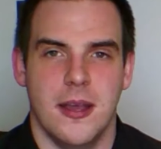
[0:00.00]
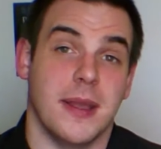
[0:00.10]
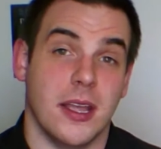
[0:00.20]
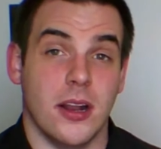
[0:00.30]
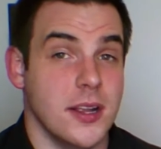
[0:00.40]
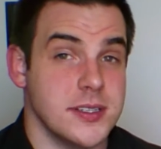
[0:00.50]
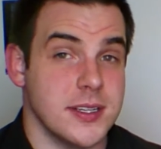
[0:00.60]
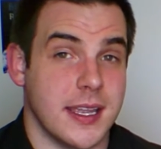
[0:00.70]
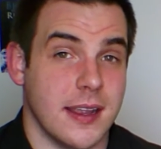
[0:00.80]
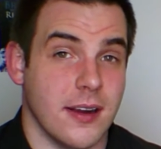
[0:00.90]
But you'll also
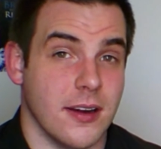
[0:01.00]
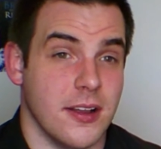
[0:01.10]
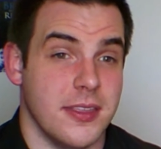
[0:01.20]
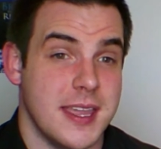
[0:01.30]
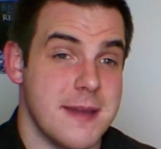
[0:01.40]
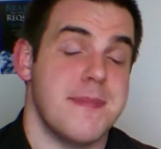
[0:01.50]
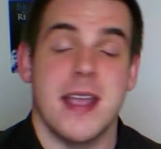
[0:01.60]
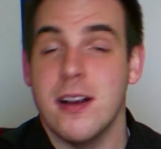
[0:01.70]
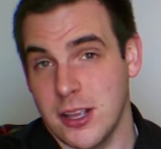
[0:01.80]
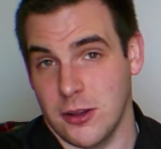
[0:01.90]
hear the
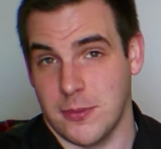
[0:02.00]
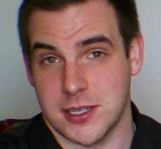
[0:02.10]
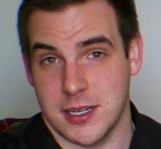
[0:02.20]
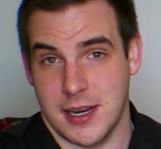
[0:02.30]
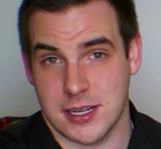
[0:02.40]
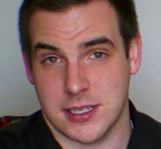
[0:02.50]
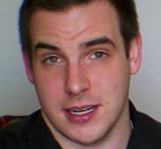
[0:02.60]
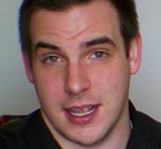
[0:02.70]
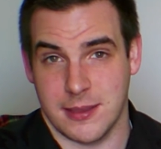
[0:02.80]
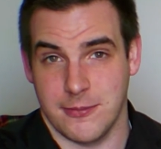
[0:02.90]
Imperial Russian national
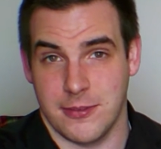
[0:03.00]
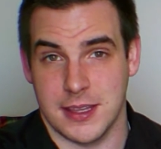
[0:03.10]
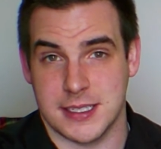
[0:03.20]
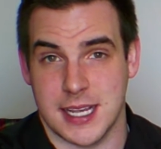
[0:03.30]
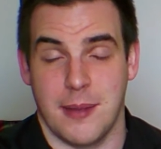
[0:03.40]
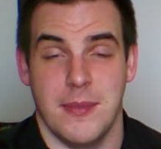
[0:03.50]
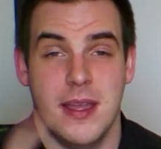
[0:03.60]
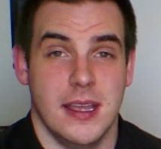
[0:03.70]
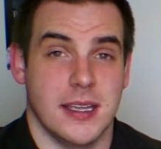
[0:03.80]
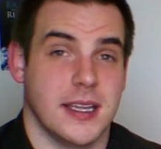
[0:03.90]
anthem for the time,
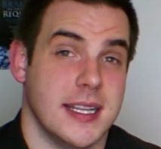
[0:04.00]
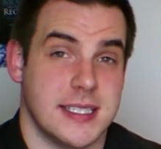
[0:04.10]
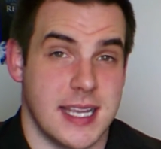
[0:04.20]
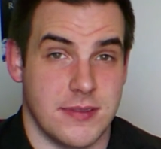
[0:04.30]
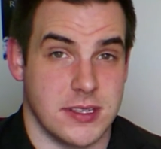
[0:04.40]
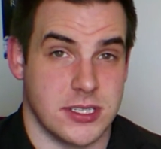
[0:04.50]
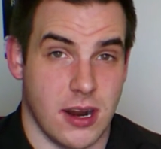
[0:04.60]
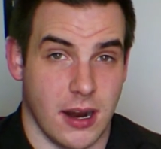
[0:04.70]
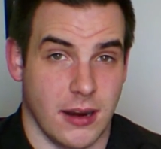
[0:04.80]
God Save the Tsar.